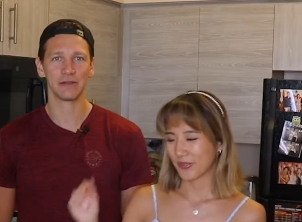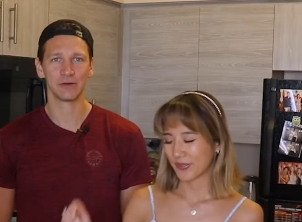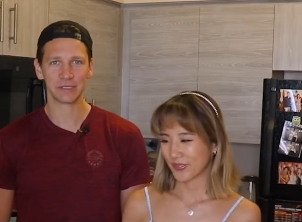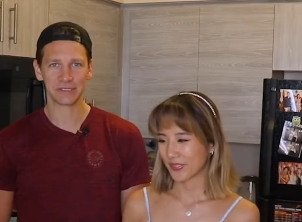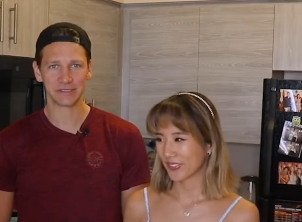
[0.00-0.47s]
Speaker 1: the
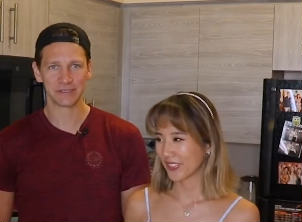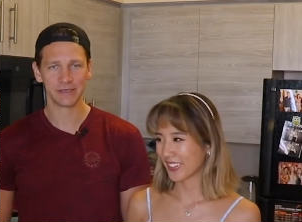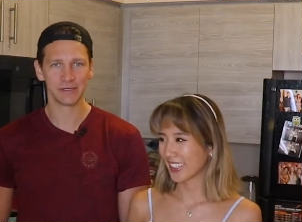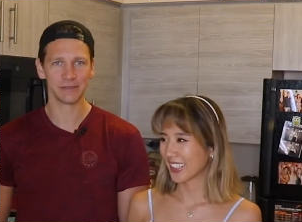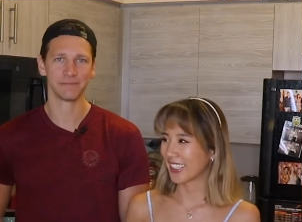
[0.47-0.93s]
noise is
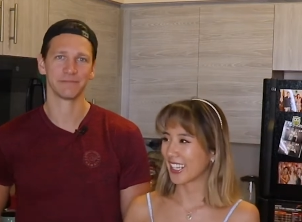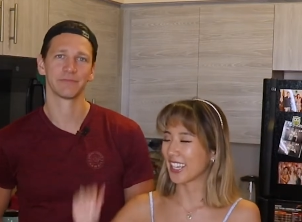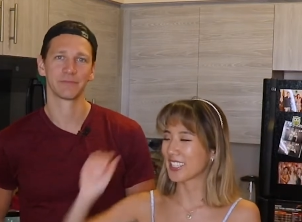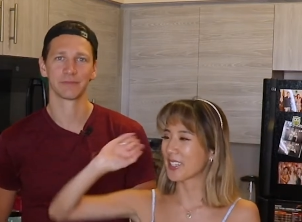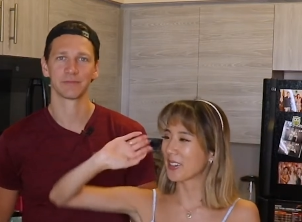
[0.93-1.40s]
there.
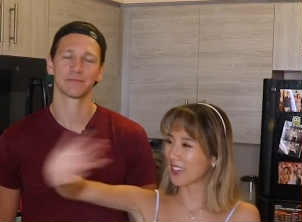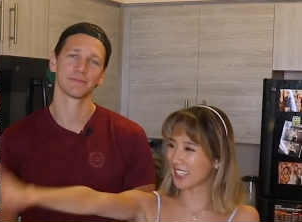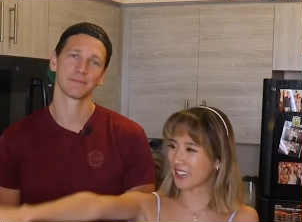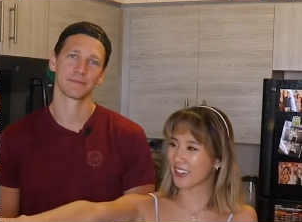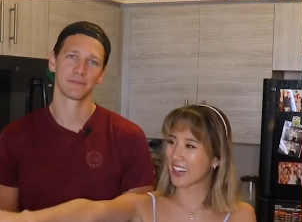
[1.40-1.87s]
Speaker 2: Yeah, it's
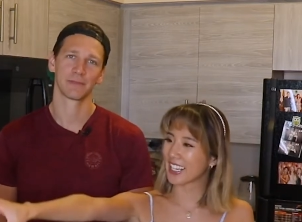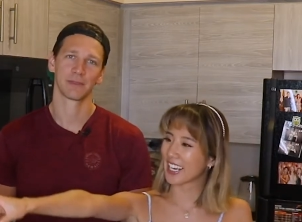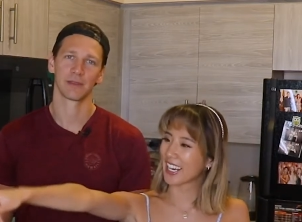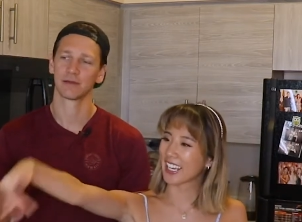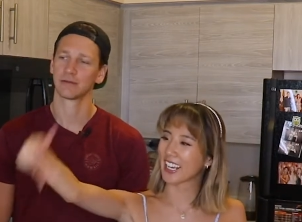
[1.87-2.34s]
already
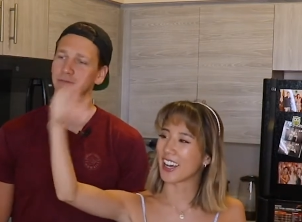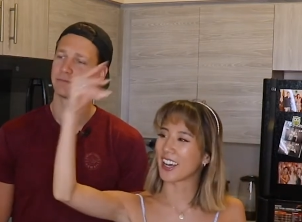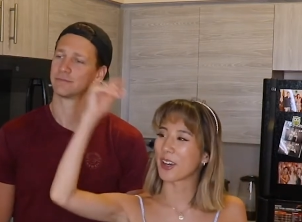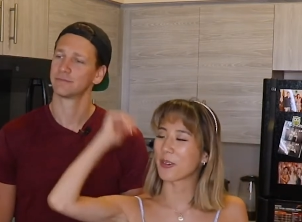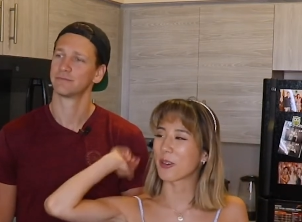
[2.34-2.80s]
running.
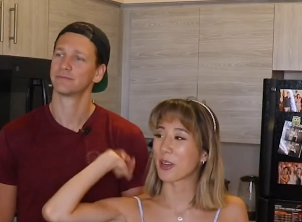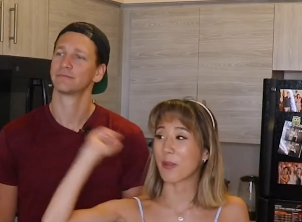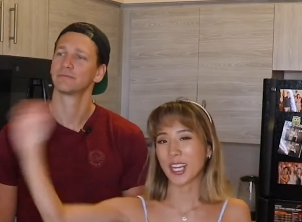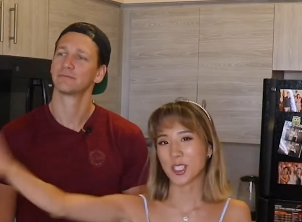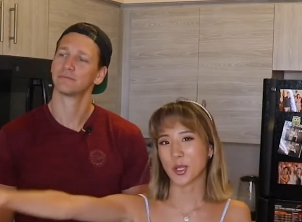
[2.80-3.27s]
Uh, we're
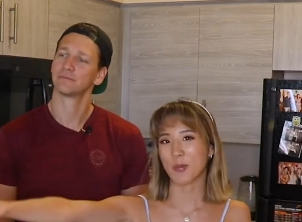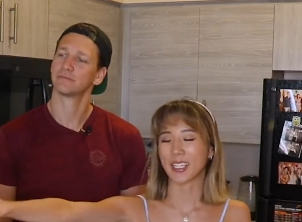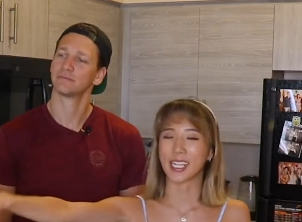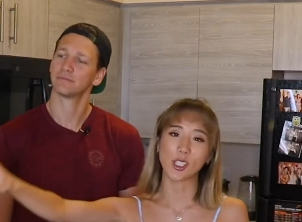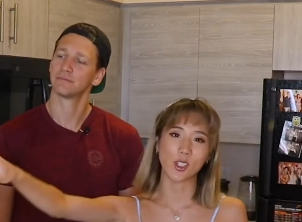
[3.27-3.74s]
actually
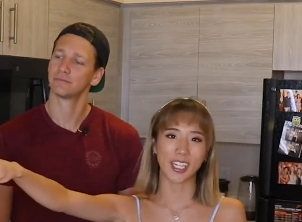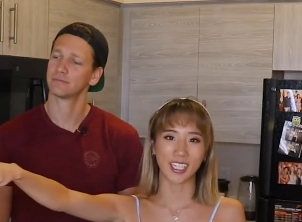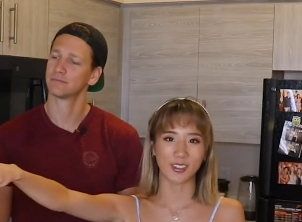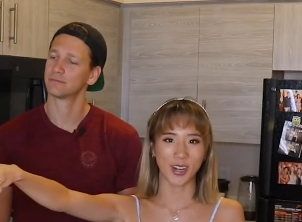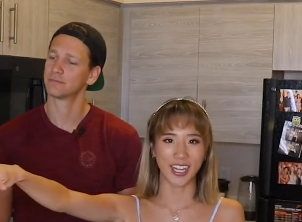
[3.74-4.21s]
making
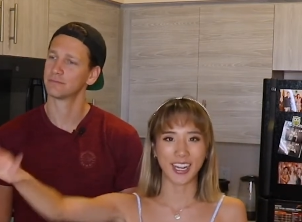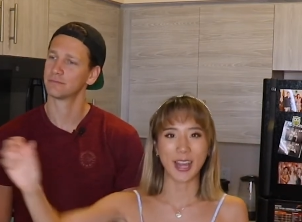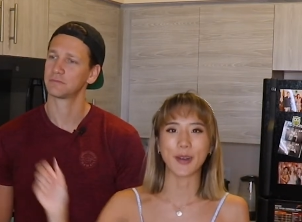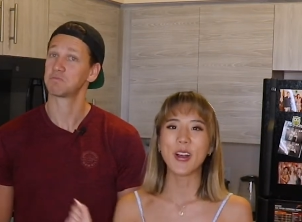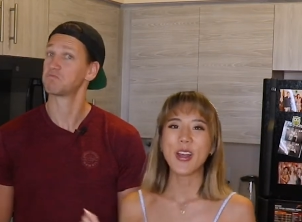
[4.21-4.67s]
chicken right
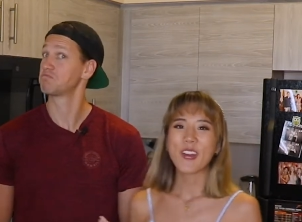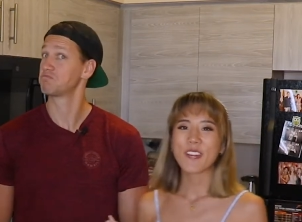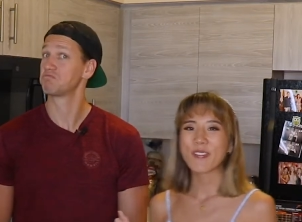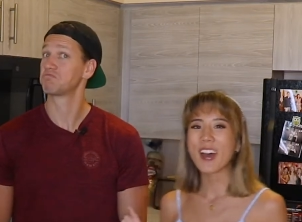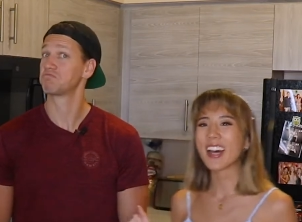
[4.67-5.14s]
now.
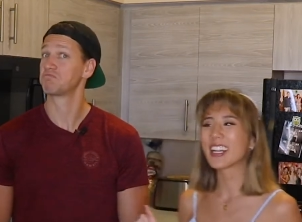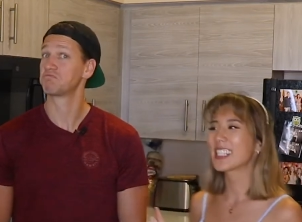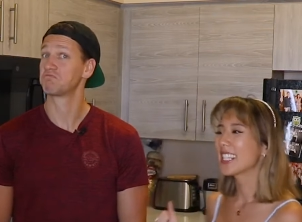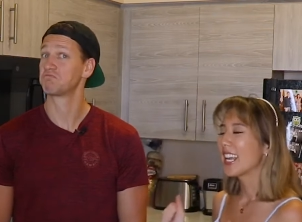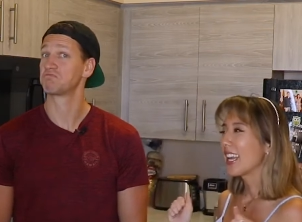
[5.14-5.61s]

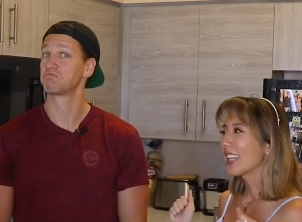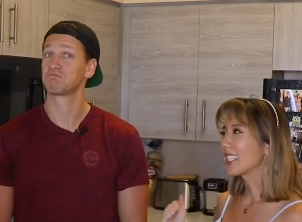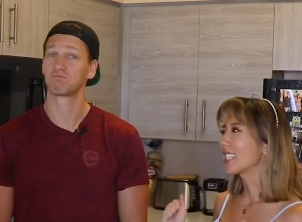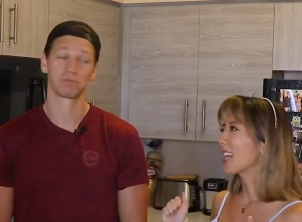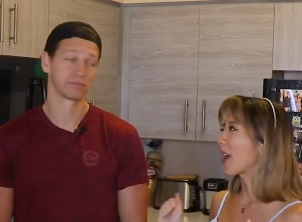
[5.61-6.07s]
But
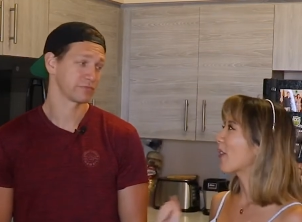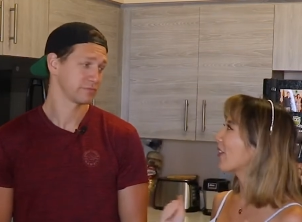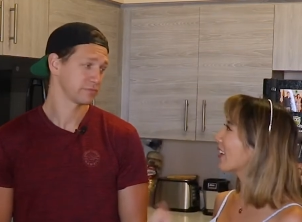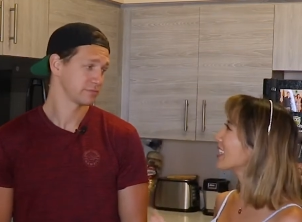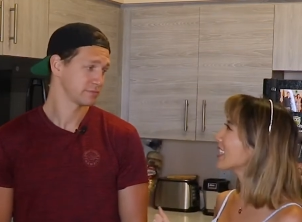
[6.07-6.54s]
this is our
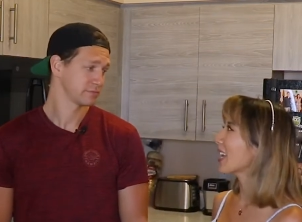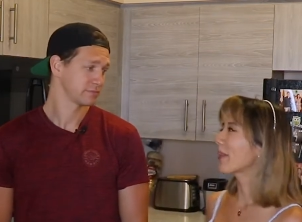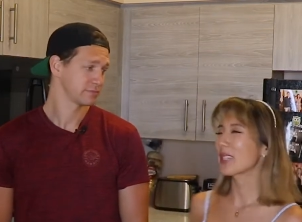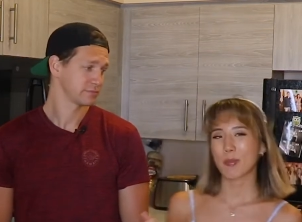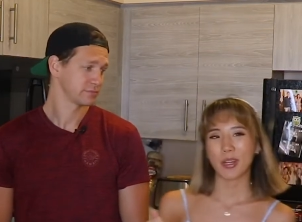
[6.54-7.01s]
first
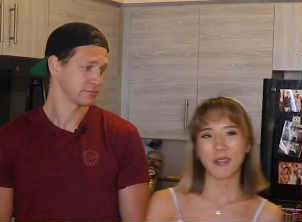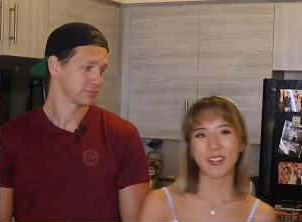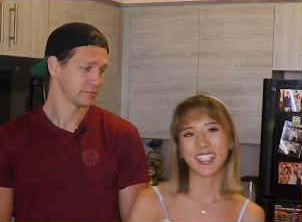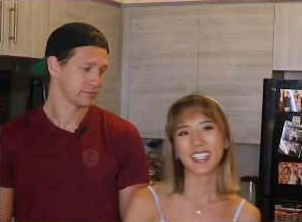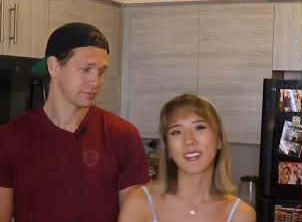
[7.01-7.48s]
time
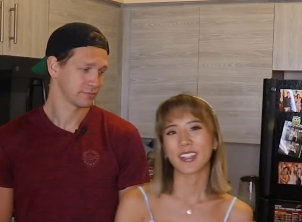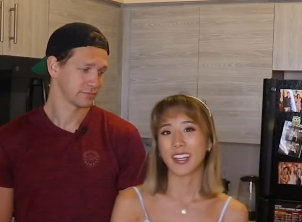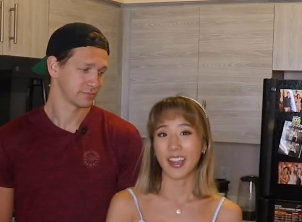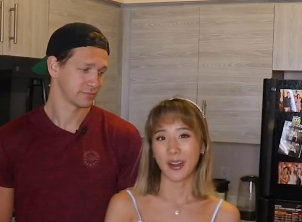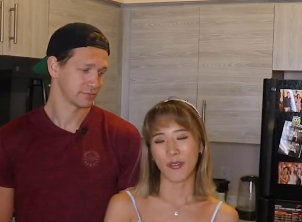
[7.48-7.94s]
experimenting with
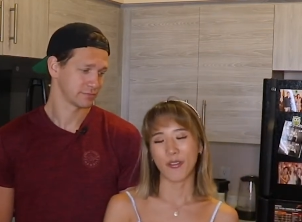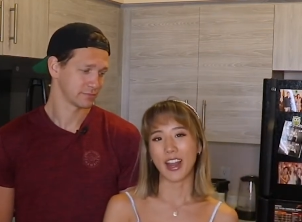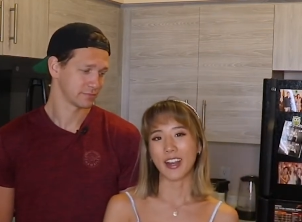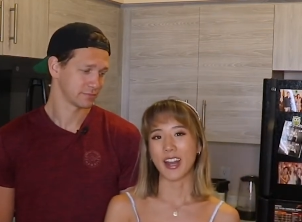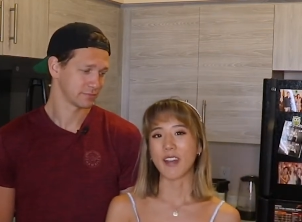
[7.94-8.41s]
an air
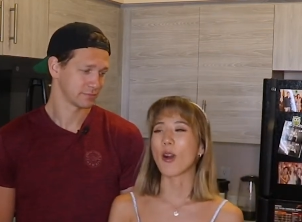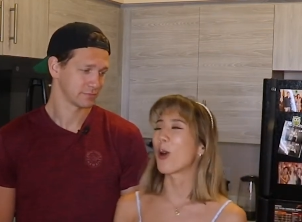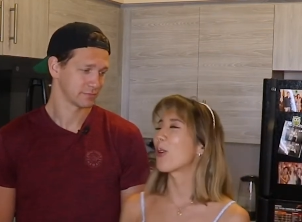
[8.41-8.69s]
fryer. I've